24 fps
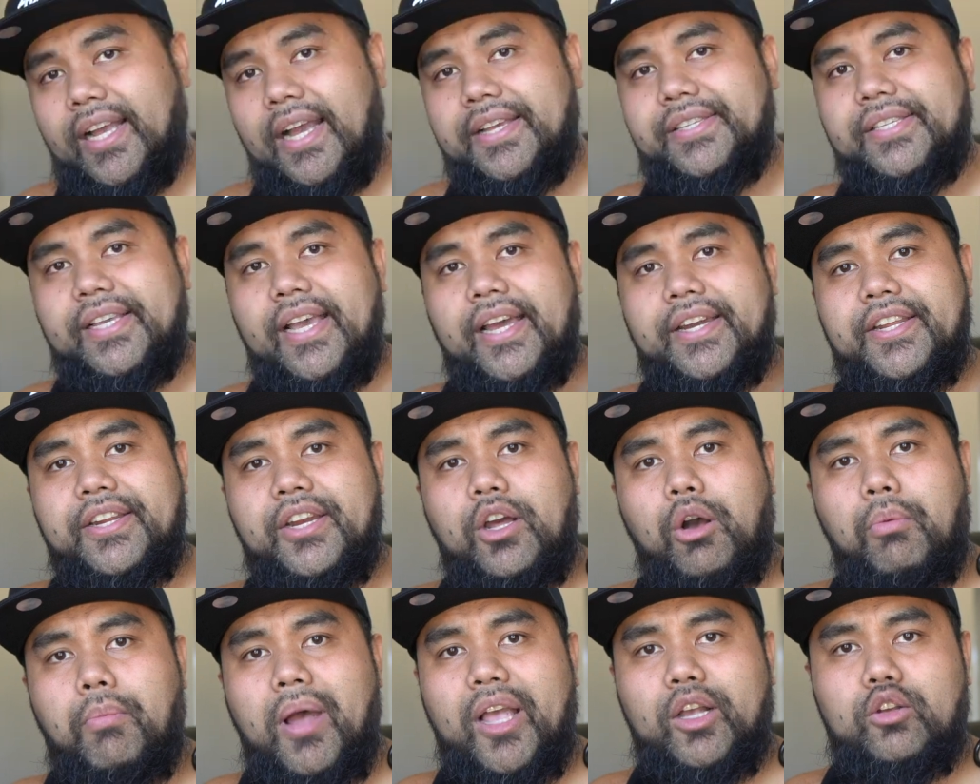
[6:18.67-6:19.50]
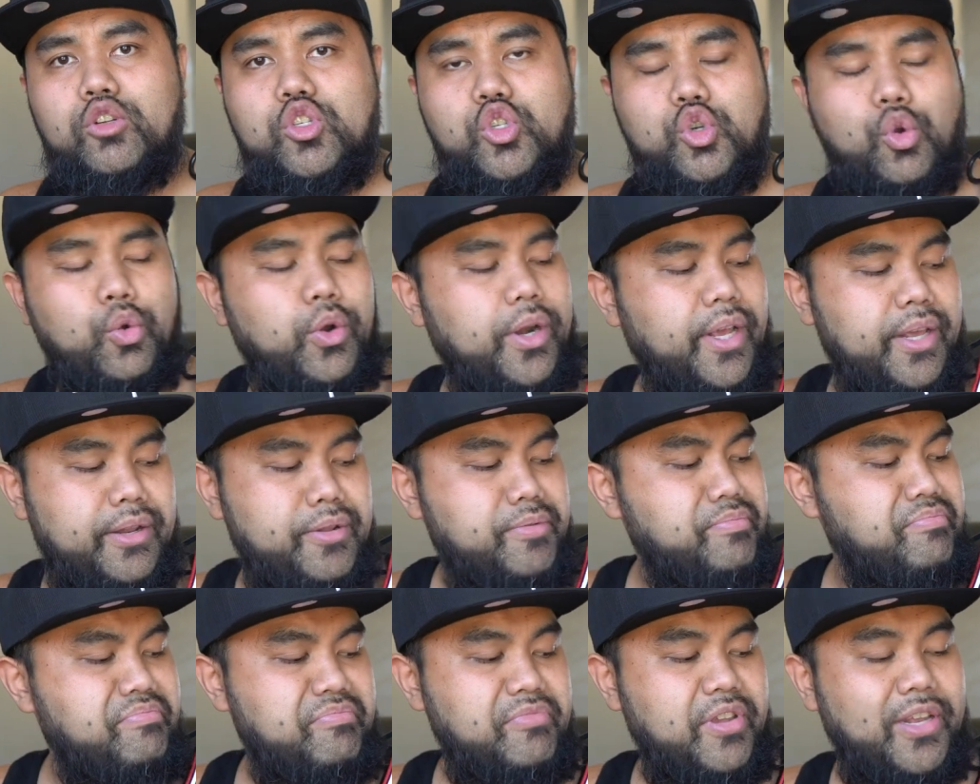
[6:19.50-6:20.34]
I said, you know, Michael
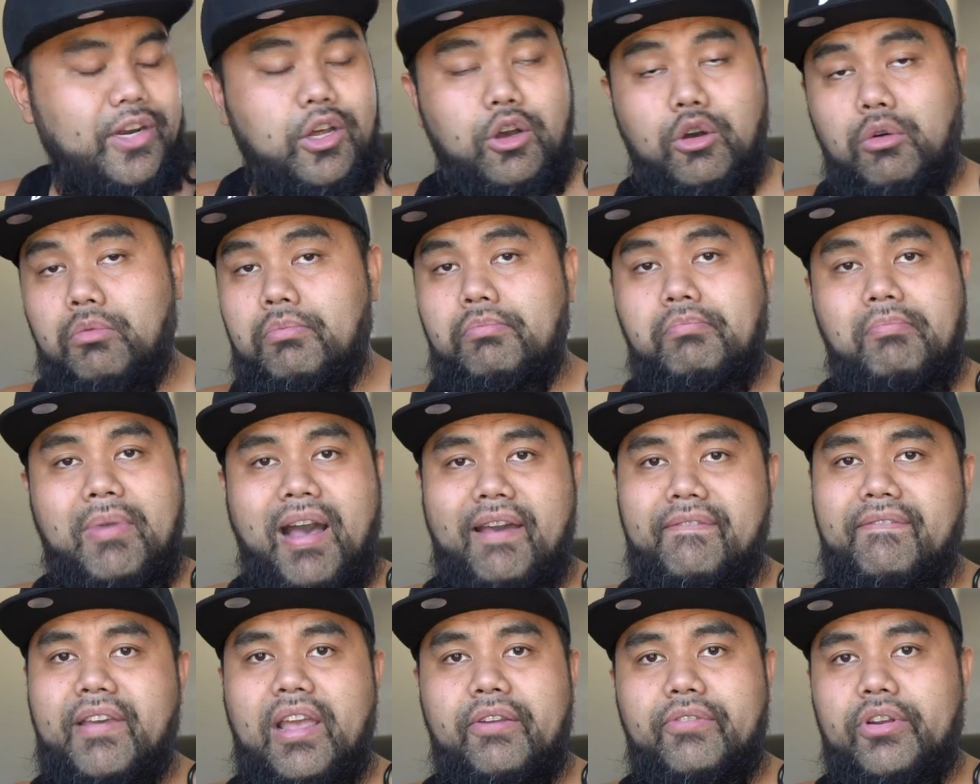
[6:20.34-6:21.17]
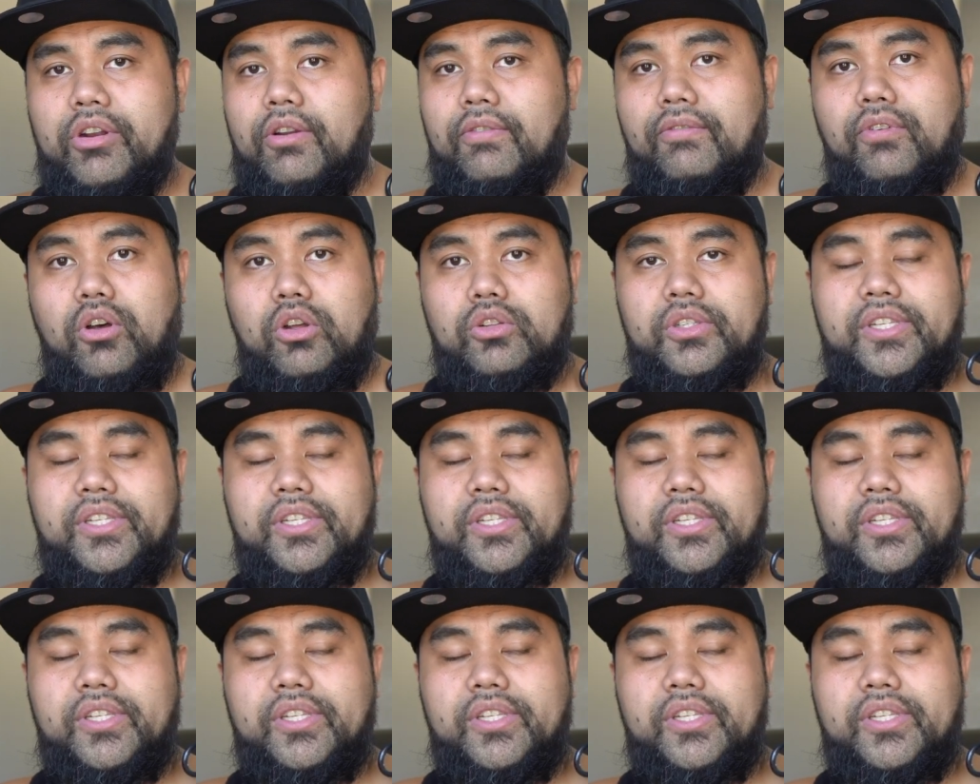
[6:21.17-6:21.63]
Jordan, you know, my favorite of all